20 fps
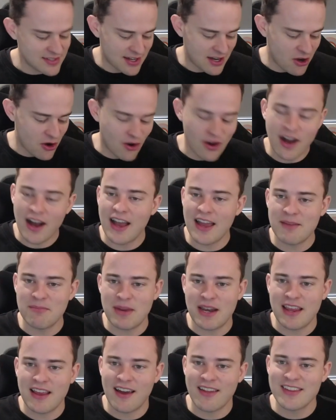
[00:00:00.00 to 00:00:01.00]
I know I and
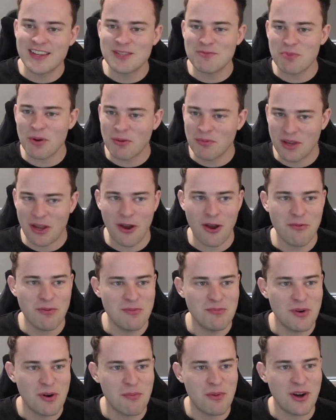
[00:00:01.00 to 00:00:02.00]
many others probably
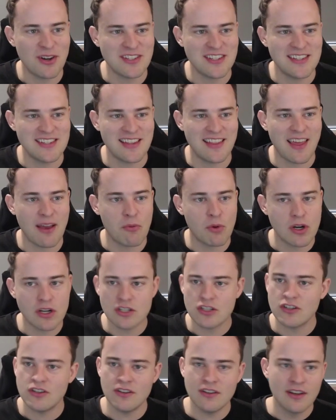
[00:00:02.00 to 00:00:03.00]
opened more boxes than they
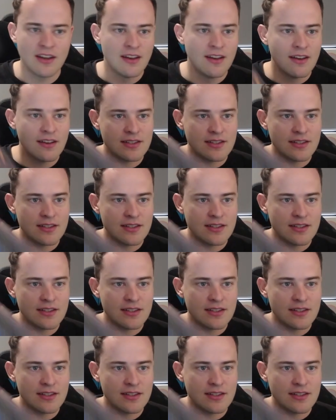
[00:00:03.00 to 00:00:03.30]
wanted to.